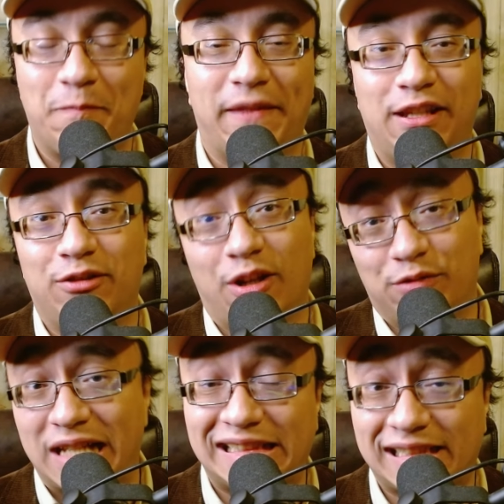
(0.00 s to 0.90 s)
you don't
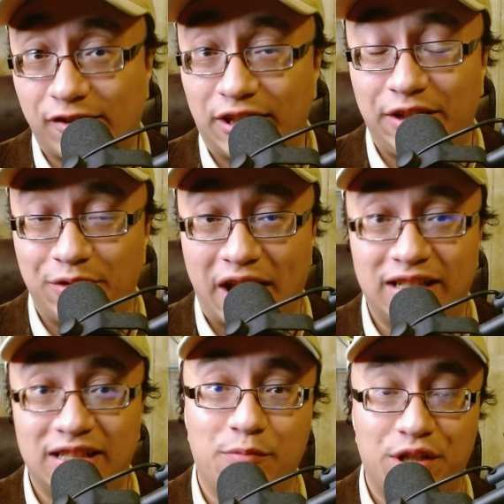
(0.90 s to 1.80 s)
necessarily
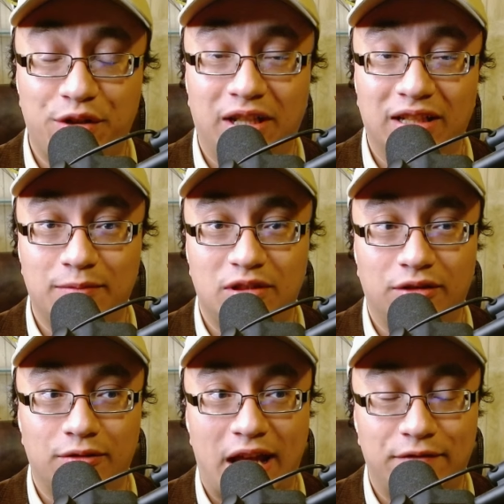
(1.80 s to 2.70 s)
unite them, but you get them
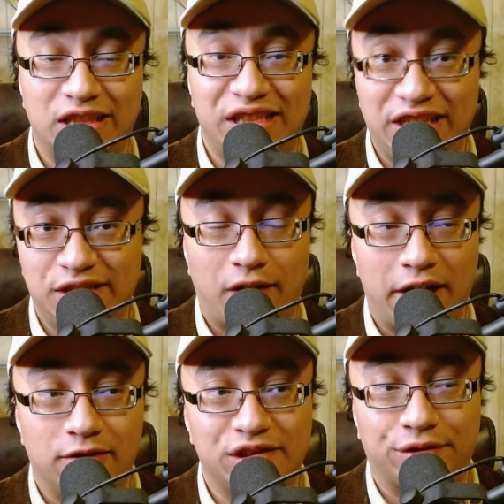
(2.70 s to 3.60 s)
to have a
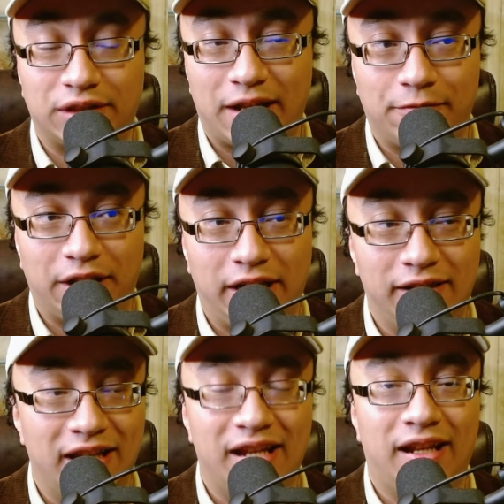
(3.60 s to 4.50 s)
ceasefire, so that way
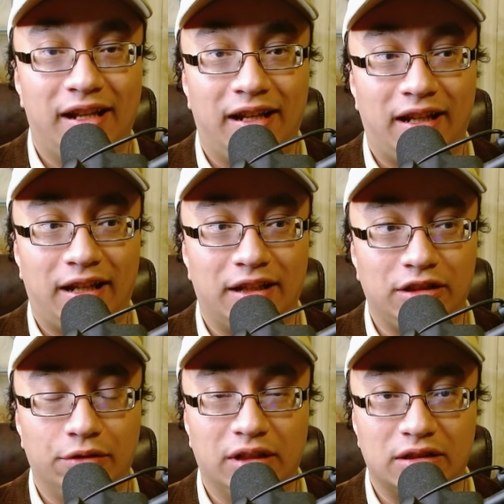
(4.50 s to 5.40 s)
uh,
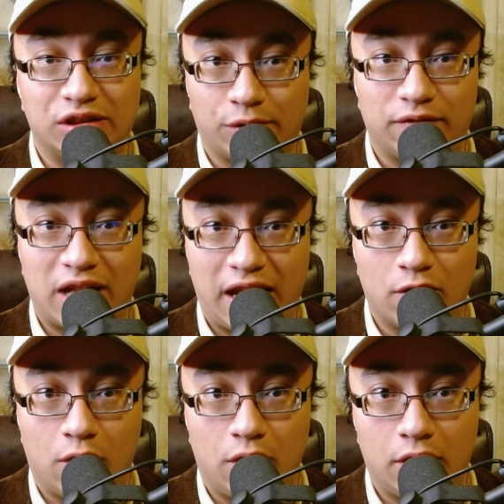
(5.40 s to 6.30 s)
you can sort of take
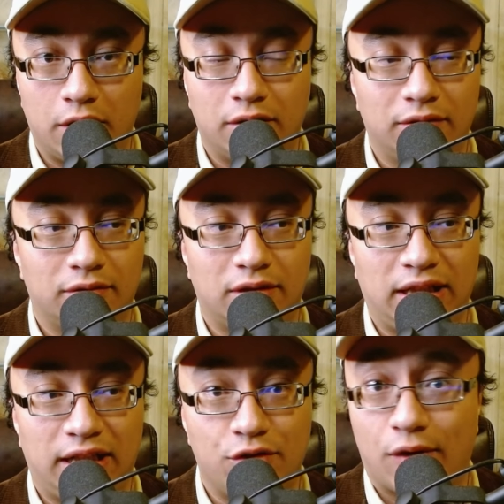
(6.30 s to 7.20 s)
on
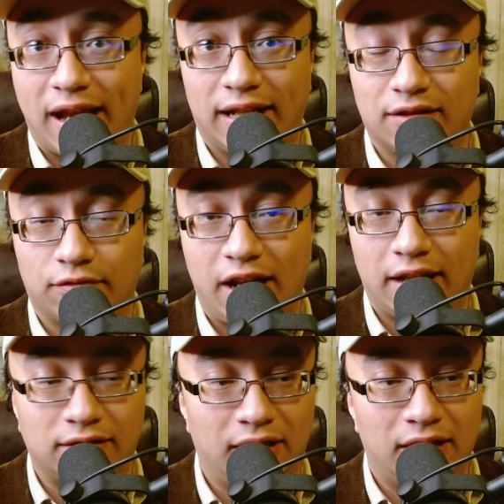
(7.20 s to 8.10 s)
the dragon
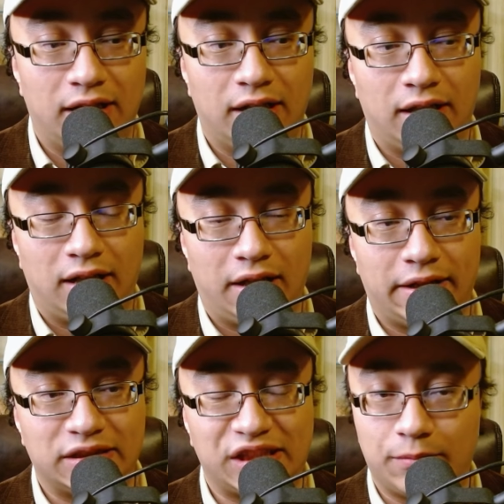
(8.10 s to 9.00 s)
threat.
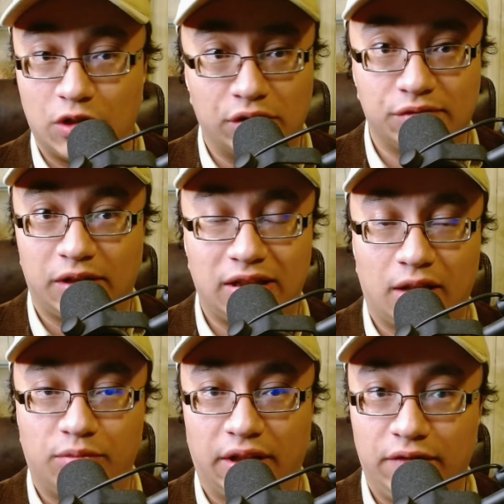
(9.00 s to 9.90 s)
Uh, same goes with
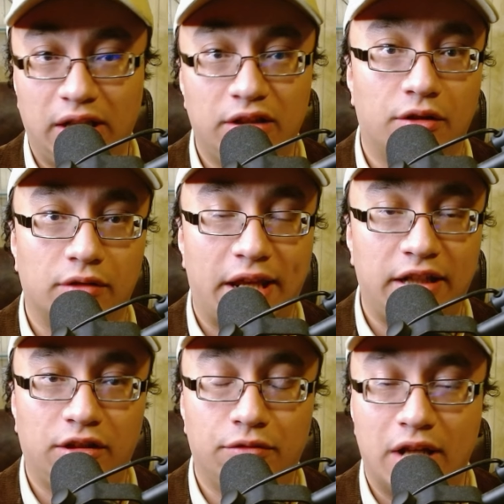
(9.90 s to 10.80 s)
Oblivion. You're
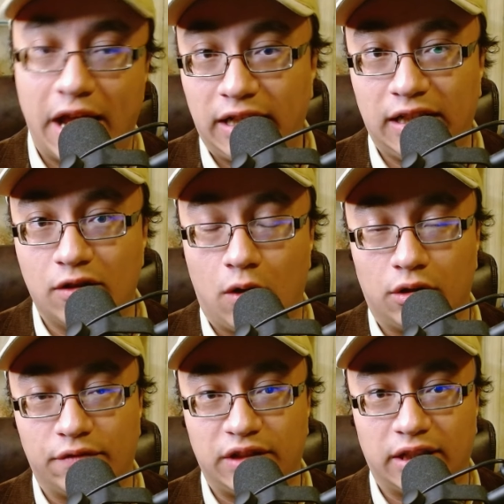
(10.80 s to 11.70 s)
like uniting
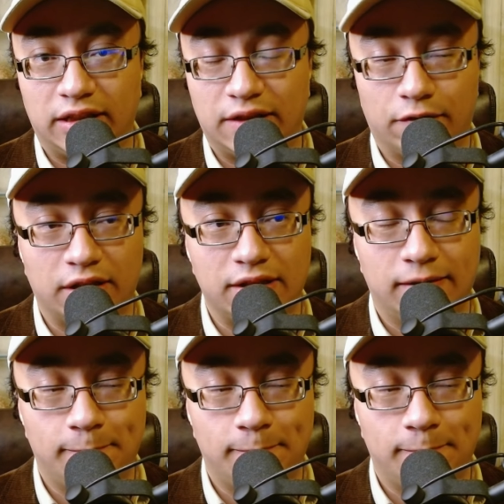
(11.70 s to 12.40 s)
all of the different